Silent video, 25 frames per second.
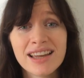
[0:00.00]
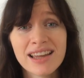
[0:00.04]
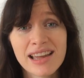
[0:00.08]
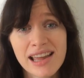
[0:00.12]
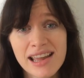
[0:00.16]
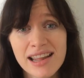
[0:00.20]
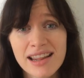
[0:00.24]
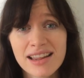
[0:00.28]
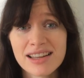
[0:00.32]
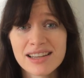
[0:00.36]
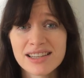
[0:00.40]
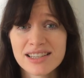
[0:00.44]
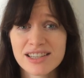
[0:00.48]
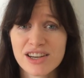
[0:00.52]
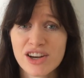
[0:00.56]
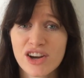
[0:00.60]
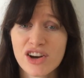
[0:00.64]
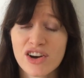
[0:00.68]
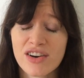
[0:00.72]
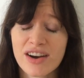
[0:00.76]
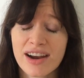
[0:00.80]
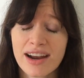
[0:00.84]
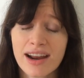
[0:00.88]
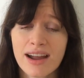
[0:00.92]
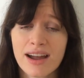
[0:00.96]
English in
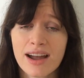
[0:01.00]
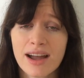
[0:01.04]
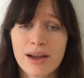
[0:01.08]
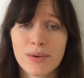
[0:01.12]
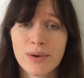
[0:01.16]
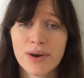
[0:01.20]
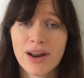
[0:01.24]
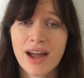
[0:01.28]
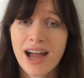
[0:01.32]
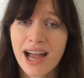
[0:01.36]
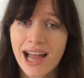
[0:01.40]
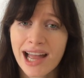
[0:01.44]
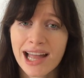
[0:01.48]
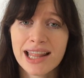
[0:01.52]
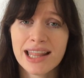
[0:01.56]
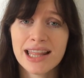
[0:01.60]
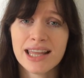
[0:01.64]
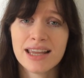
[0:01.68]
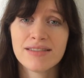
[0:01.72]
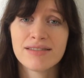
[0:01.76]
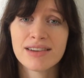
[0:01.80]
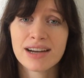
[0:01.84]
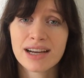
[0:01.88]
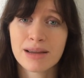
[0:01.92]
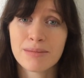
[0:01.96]
Korea, I would
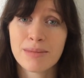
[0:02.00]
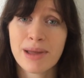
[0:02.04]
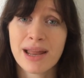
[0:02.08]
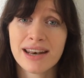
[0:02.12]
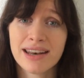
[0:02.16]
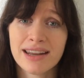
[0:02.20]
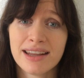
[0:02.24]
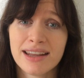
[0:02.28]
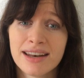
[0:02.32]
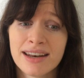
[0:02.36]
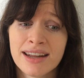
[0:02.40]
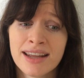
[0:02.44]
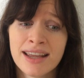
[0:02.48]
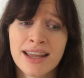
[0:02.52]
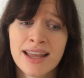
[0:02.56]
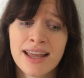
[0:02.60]
highly recommend it.